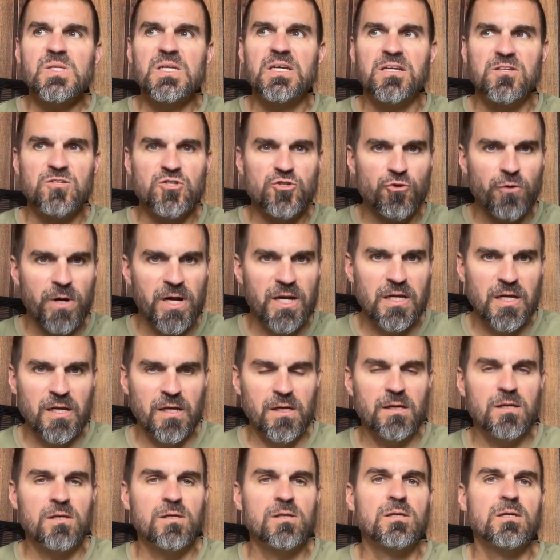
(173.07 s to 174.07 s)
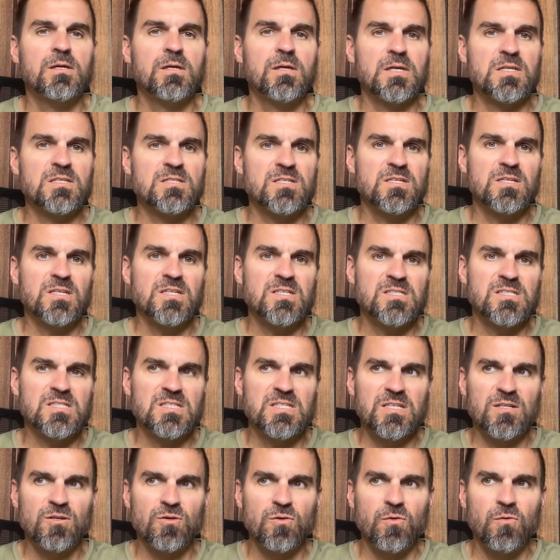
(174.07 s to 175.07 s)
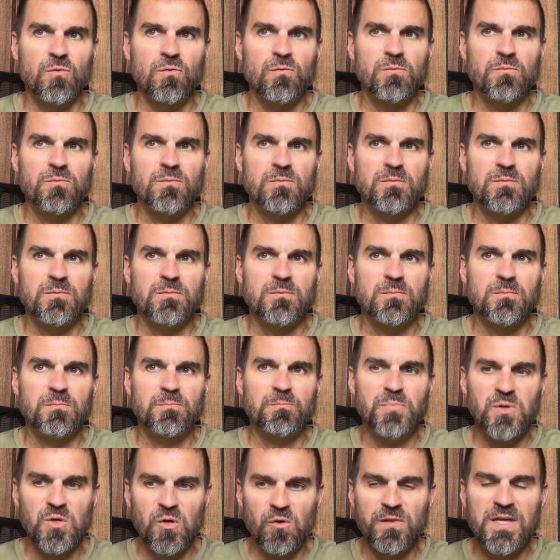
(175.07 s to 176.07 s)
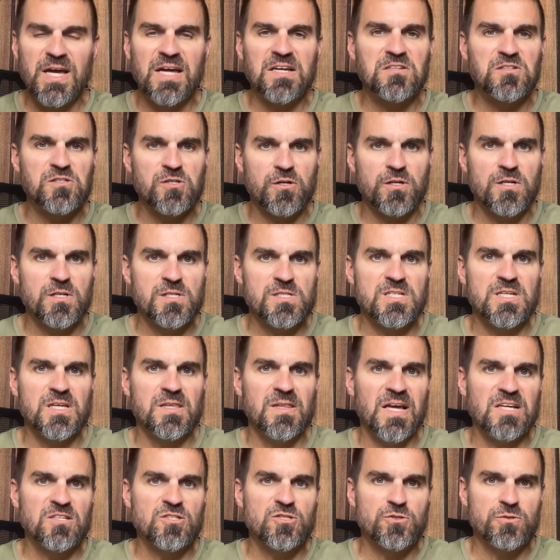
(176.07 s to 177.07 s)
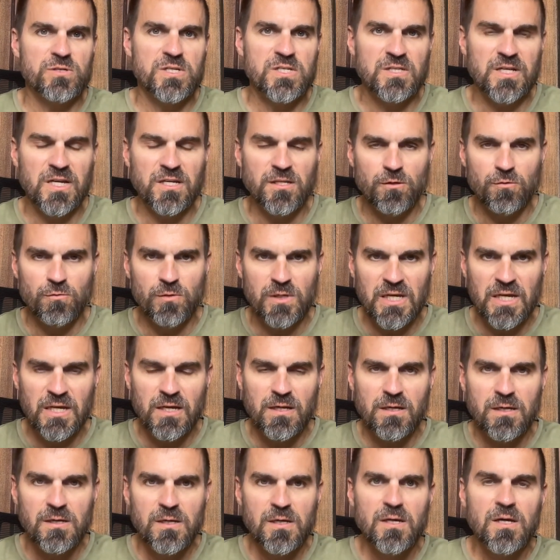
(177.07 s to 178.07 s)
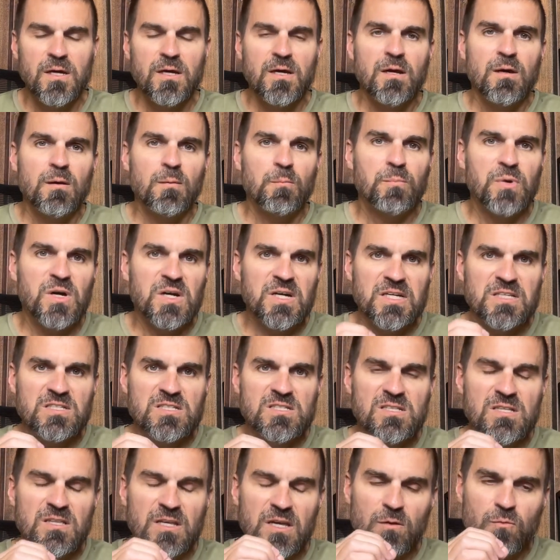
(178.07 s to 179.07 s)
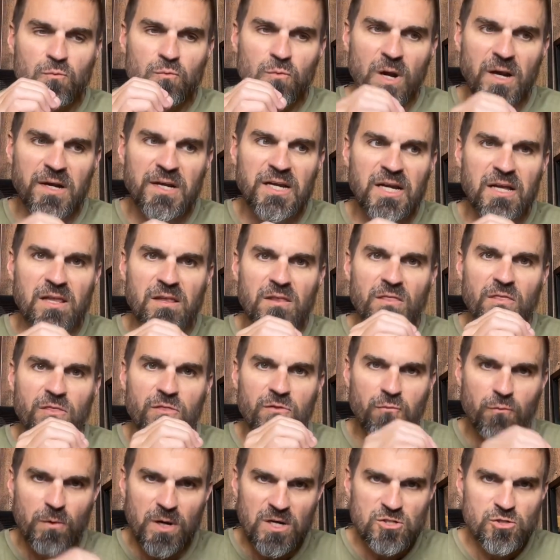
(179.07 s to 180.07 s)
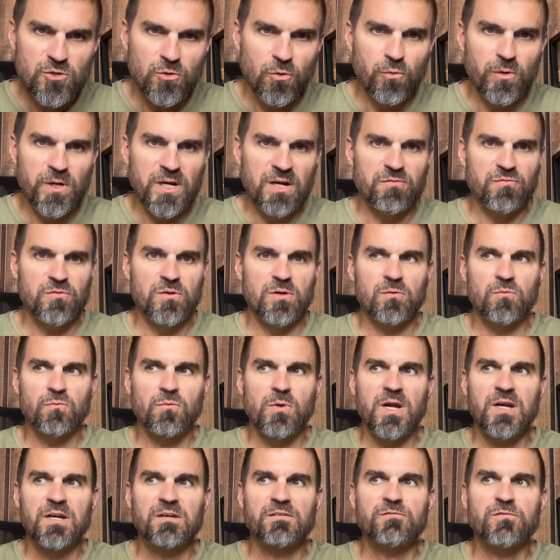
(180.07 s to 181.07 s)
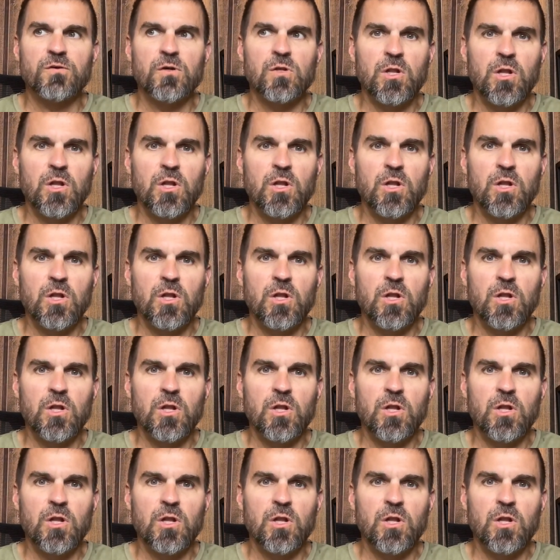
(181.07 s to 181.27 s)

in training is going to still build that endurance and that strength that you need, but it's the running at threshold effort, running for